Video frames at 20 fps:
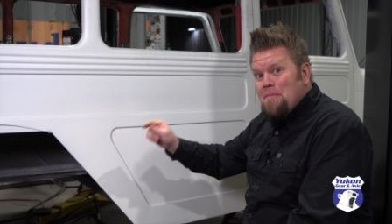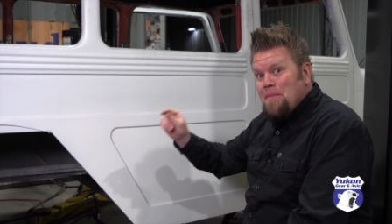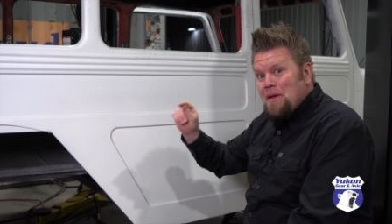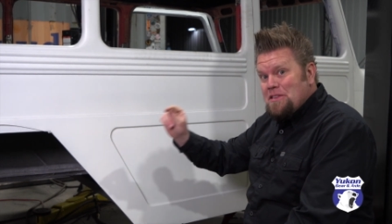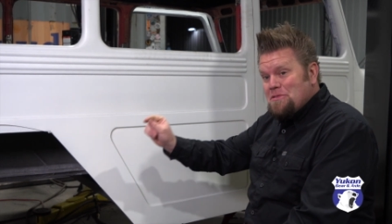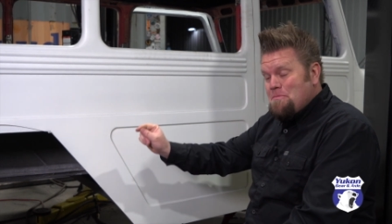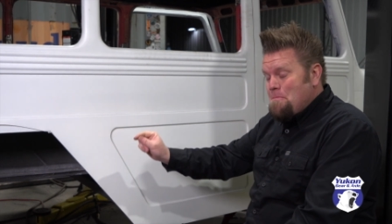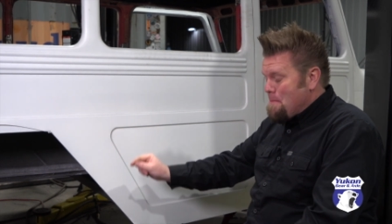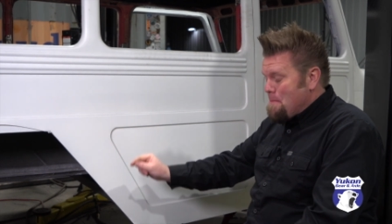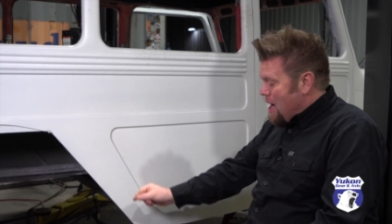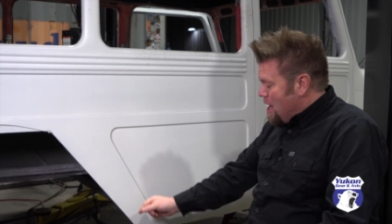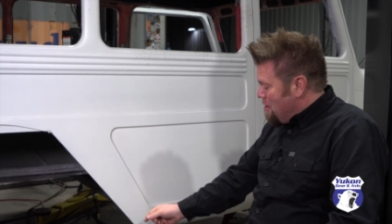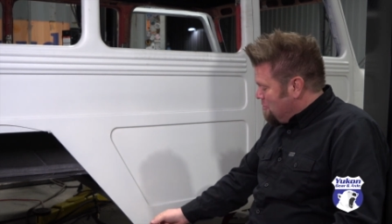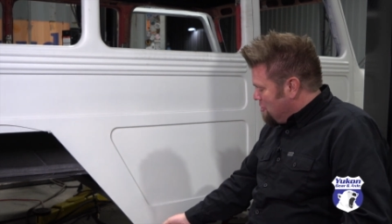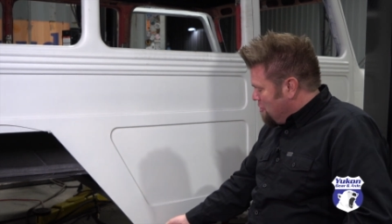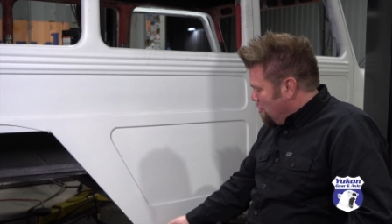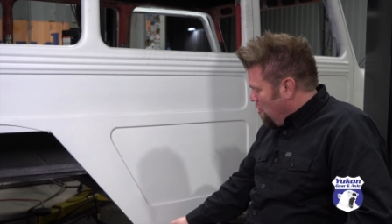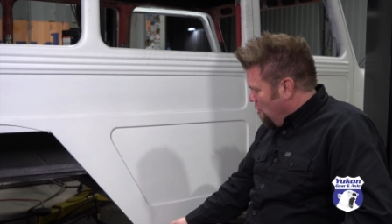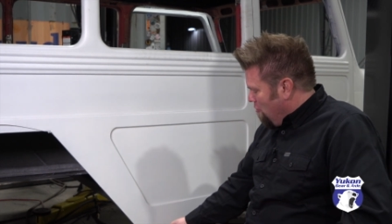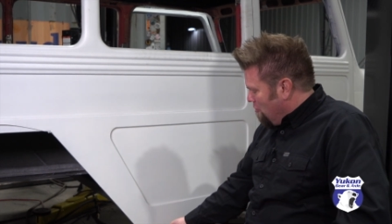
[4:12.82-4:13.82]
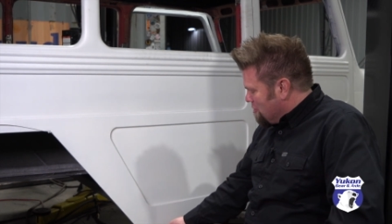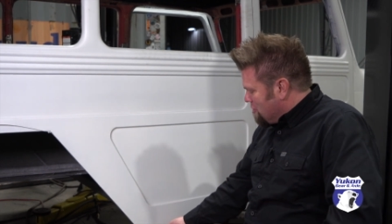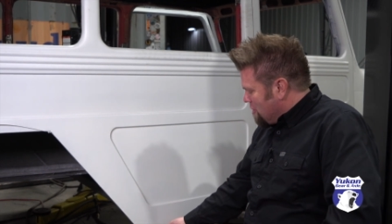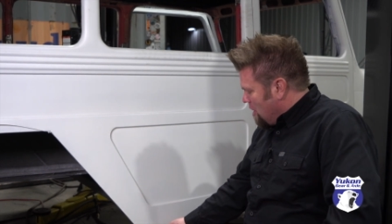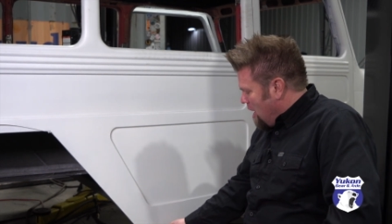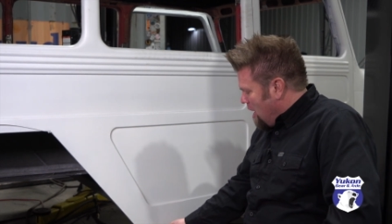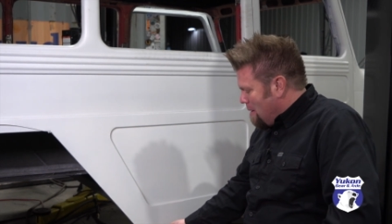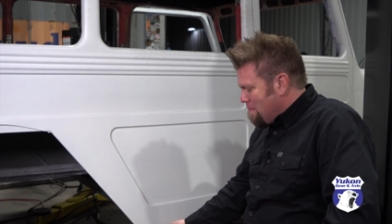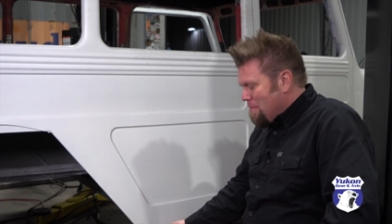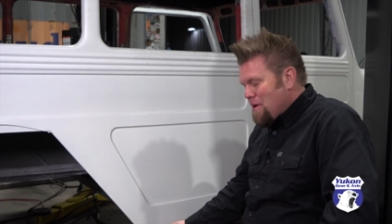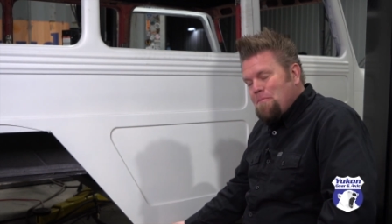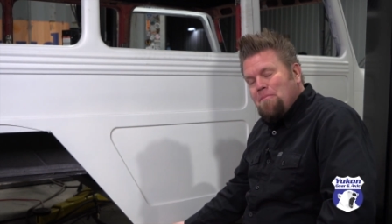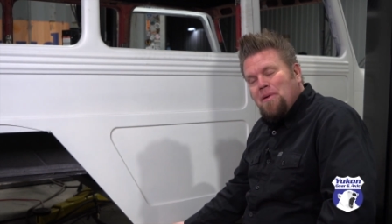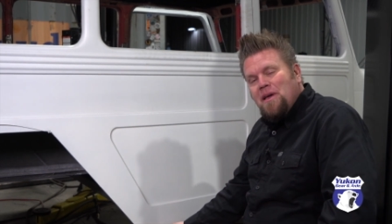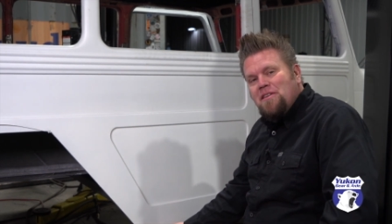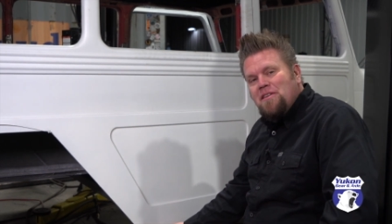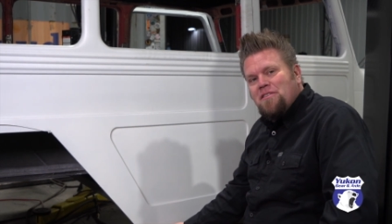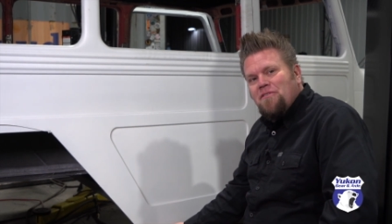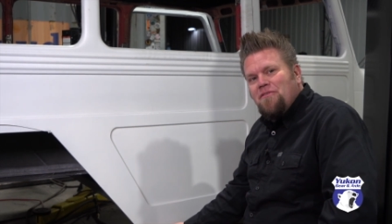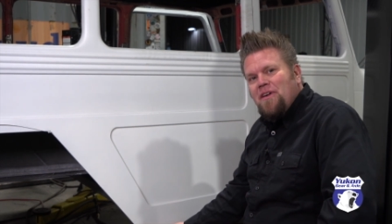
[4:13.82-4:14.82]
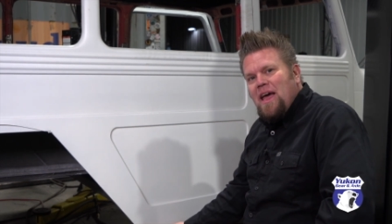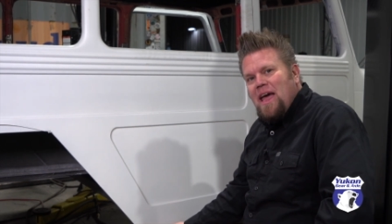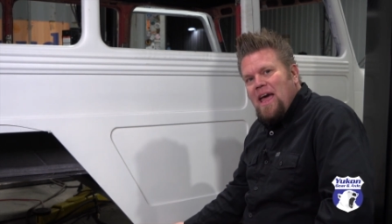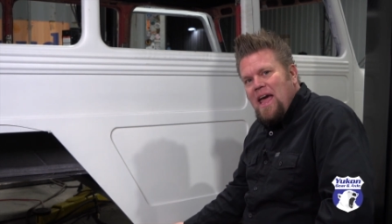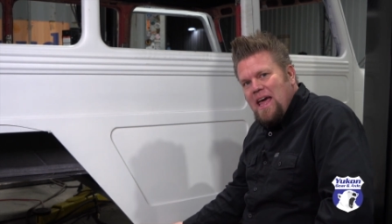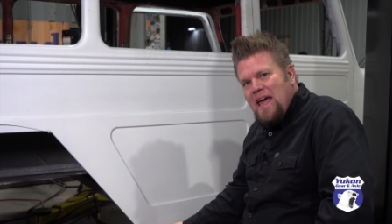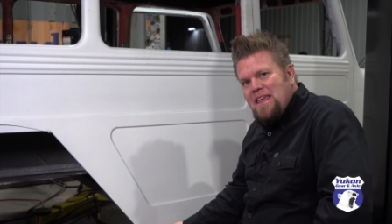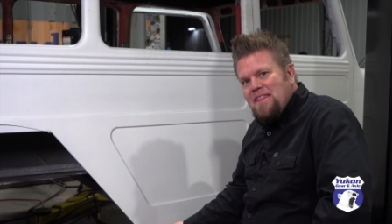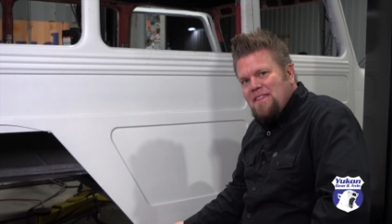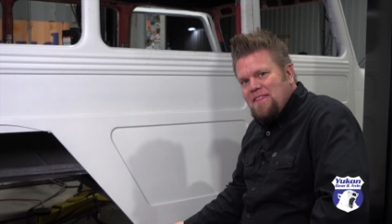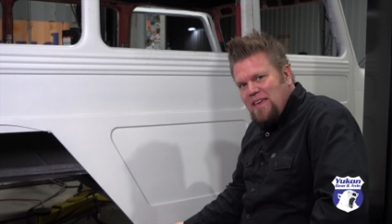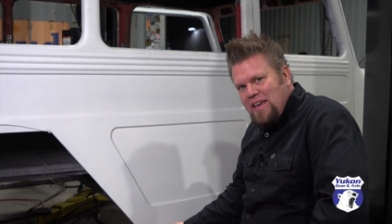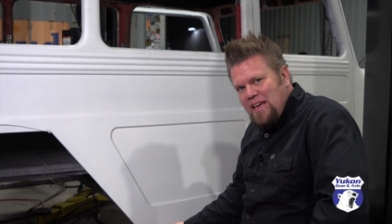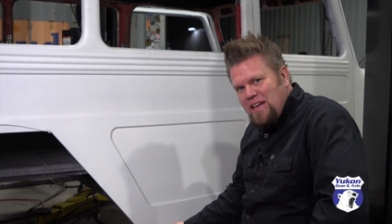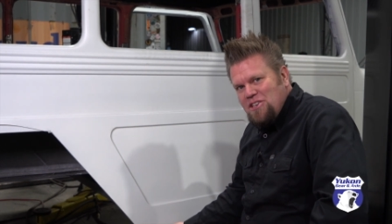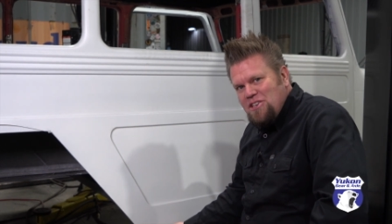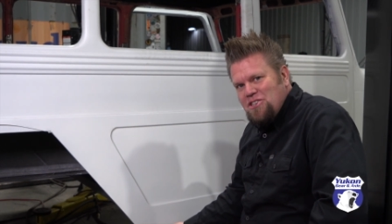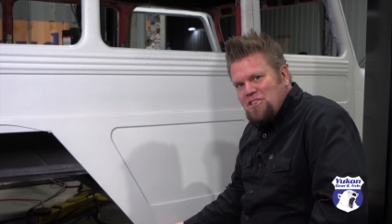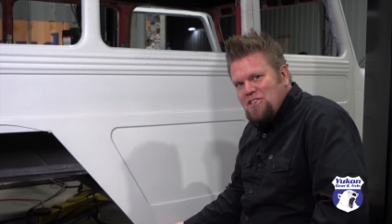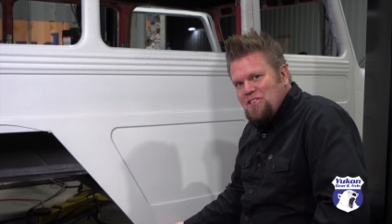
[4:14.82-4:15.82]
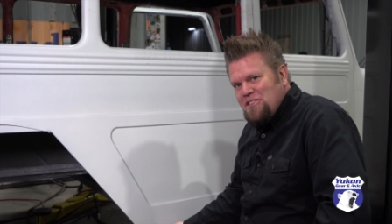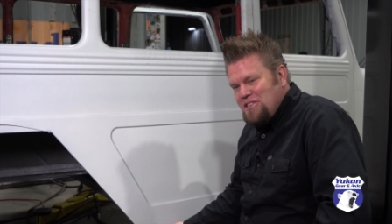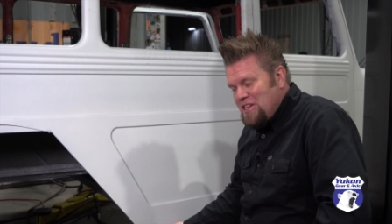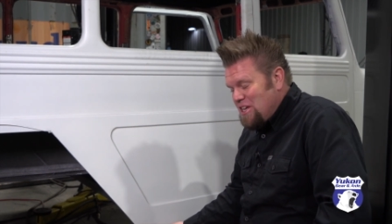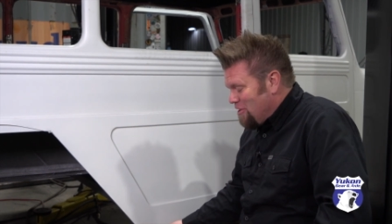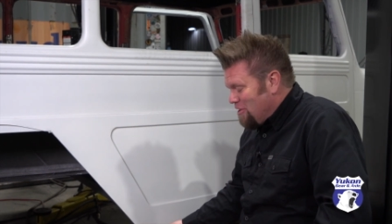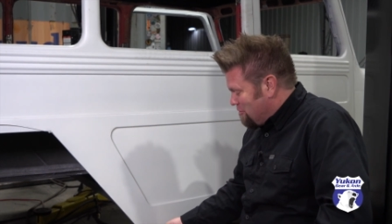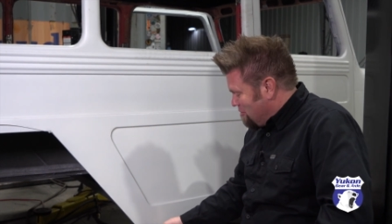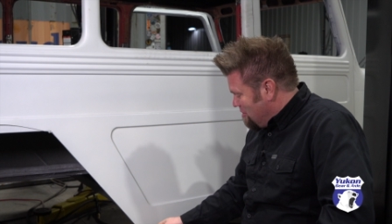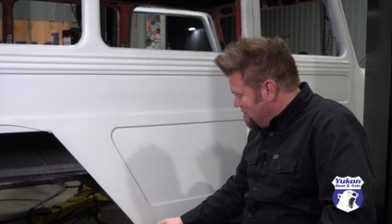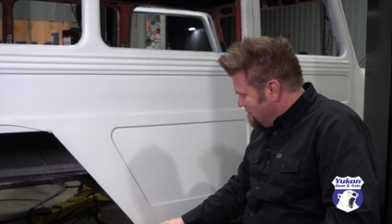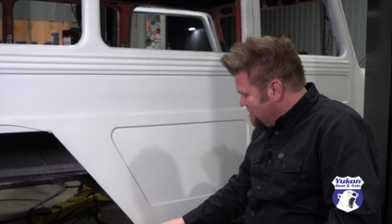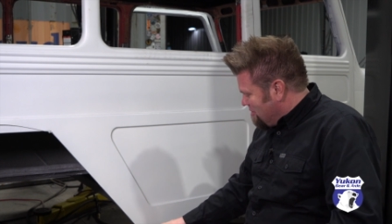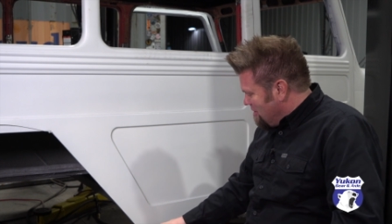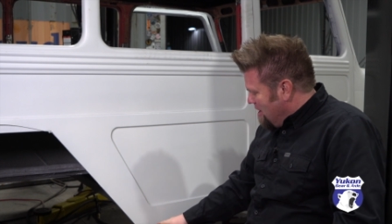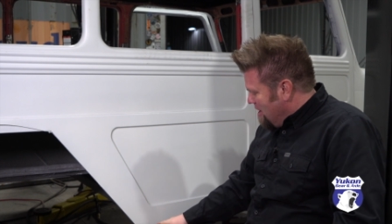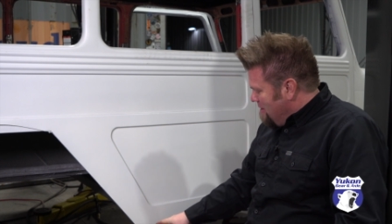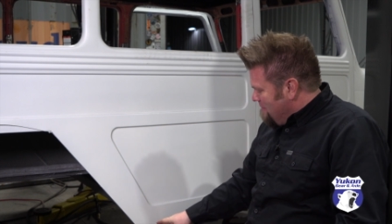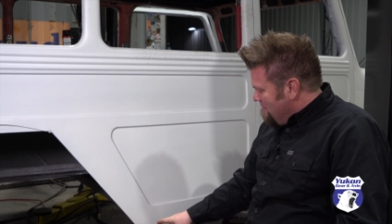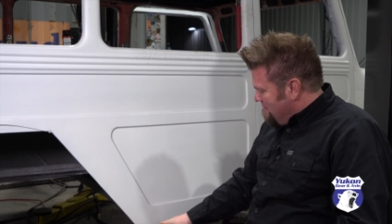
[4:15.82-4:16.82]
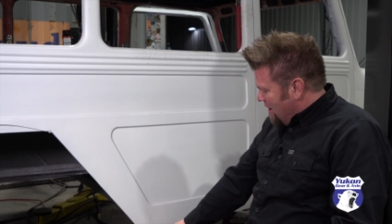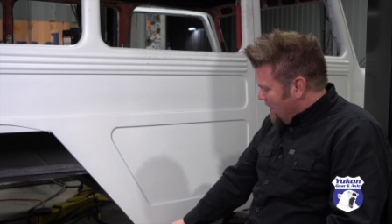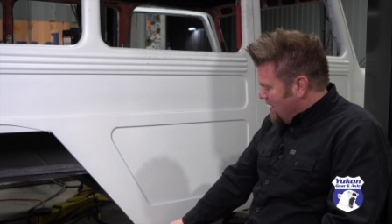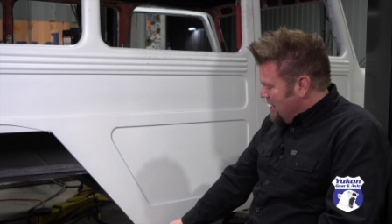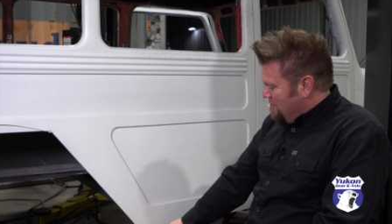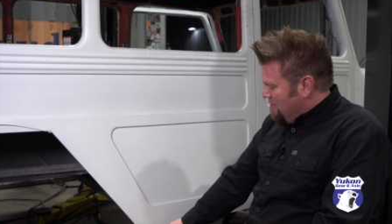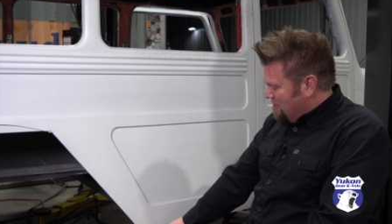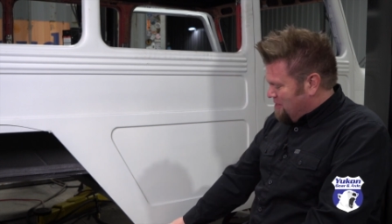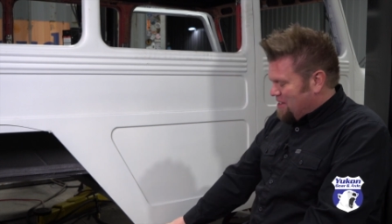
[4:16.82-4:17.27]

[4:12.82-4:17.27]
but it's mounted over top a piece of eighth inch steel. So this is five